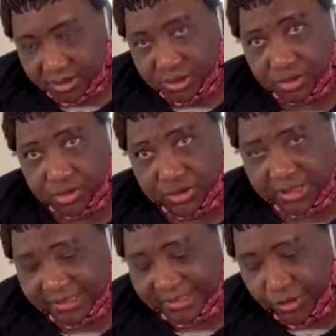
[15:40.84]
So this
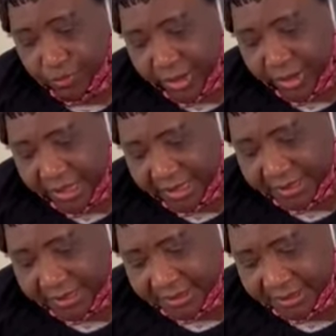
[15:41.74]
is the
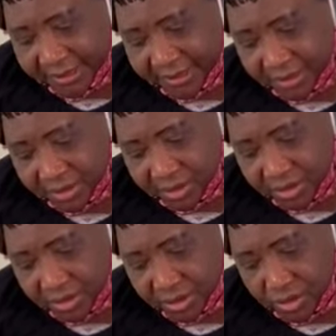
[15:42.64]
width.
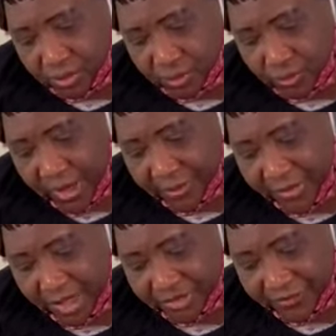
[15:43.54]
We are
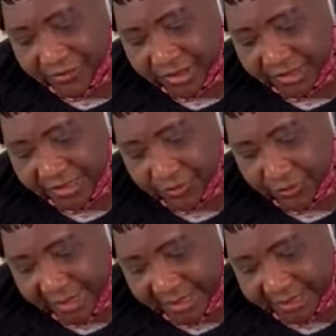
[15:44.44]
measuring first the
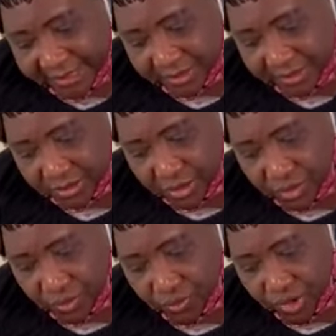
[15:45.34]
width,
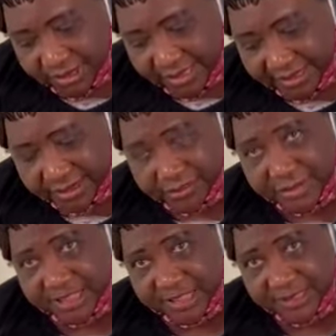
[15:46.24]
1
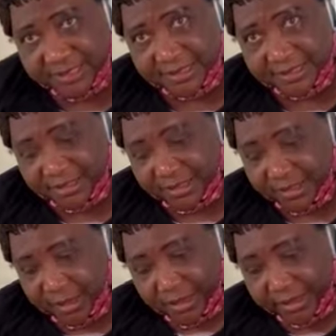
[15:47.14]
centimeter.
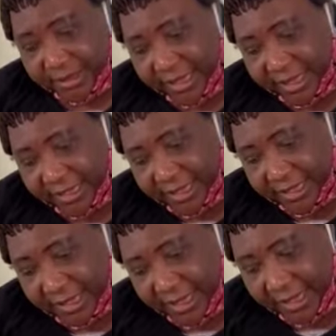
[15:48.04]
Then
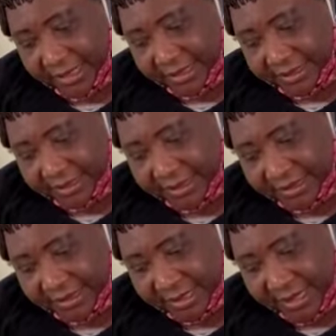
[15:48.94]
the length
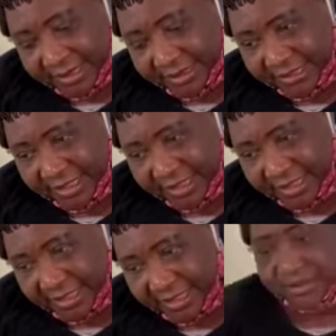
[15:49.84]
is 30
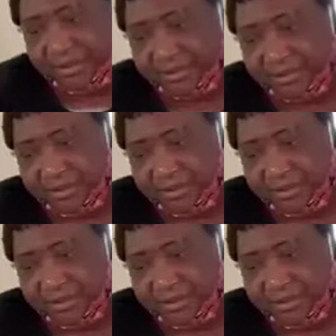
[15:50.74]
centimeter.